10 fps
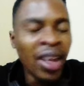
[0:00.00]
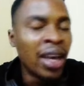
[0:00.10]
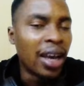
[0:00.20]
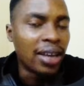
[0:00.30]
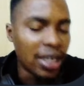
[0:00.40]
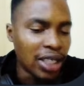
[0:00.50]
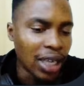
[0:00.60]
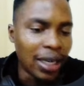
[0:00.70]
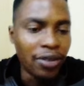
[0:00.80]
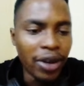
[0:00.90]

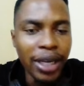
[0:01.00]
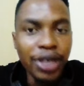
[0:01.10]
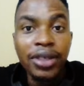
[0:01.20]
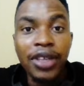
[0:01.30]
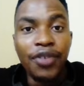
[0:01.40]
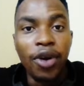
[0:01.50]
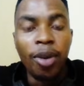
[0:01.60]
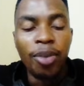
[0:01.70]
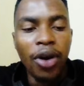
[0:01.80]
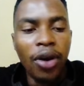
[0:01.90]
Essentially, I've not really used it for
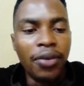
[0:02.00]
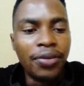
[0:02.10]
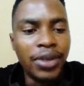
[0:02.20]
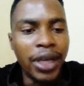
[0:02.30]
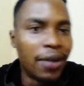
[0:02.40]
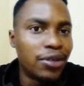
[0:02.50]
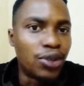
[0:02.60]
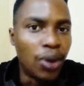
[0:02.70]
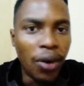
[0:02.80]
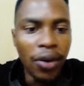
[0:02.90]
more of dev
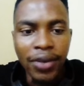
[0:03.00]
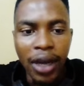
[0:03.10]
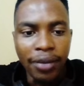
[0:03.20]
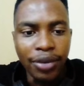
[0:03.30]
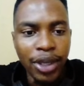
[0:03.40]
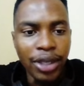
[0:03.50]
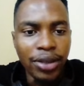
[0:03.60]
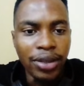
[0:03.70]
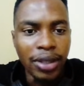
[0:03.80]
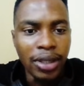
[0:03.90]
stuff. I've only
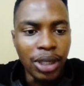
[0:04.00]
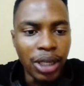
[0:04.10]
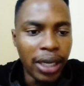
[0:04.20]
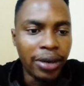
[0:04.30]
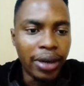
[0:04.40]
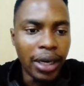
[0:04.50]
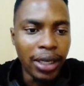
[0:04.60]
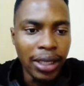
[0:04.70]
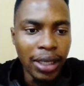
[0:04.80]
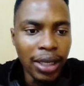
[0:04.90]
used it
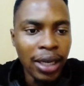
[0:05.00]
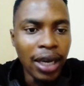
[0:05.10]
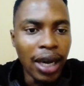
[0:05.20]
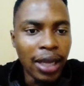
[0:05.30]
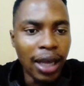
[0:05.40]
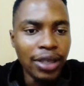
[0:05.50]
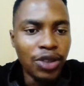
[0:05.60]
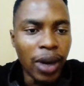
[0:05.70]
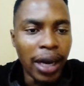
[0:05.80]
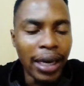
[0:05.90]
generally, and that is
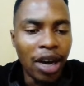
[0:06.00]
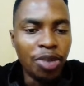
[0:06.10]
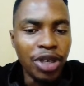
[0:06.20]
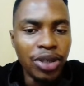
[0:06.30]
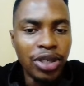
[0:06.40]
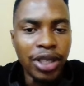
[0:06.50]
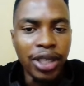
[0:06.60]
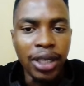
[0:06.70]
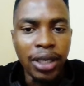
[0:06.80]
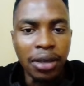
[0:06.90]
why I'll be using
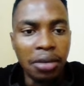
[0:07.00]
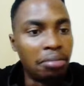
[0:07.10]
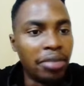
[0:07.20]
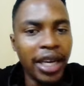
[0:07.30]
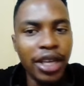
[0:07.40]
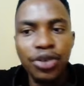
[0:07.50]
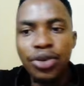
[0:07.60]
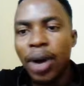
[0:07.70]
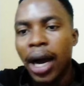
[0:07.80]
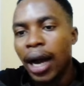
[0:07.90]
the main
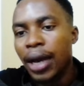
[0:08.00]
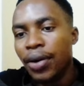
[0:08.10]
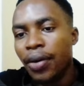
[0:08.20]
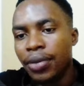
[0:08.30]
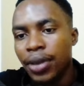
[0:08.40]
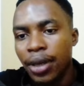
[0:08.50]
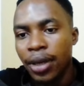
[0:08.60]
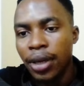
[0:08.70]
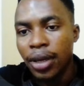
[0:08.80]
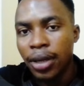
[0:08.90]
UI of
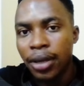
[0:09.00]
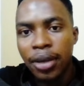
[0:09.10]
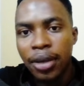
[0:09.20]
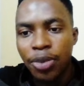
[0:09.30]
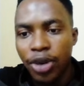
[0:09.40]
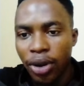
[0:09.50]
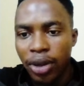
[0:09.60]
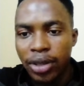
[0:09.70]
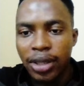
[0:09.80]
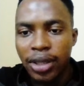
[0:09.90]
the
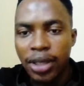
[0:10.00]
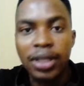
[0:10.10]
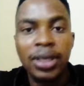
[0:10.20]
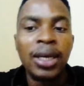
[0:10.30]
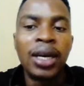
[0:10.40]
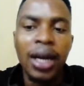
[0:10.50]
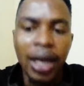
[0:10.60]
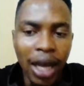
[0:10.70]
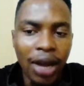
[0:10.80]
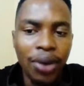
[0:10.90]
product. This is it,
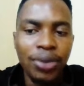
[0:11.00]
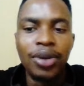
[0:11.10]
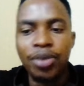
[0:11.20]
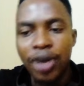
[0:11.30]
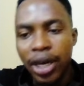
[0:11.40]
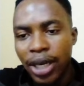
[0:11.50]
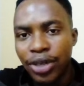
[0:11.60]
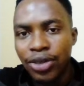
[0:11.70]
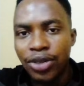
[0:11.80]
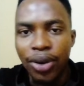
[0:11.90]
cloud or browser
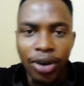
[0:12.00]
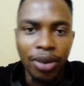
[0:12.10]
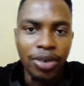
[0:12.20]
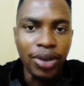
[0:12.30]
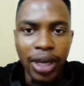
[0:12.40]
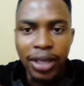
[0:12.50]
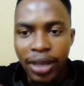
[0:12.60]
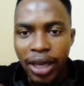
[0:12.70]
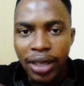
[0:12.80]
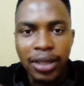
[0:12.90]
use.com. So
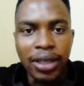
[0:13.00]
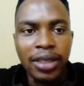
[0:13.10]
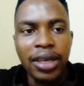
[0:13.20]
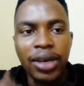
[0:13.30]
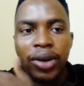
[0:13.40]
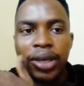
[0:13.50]
let's click on it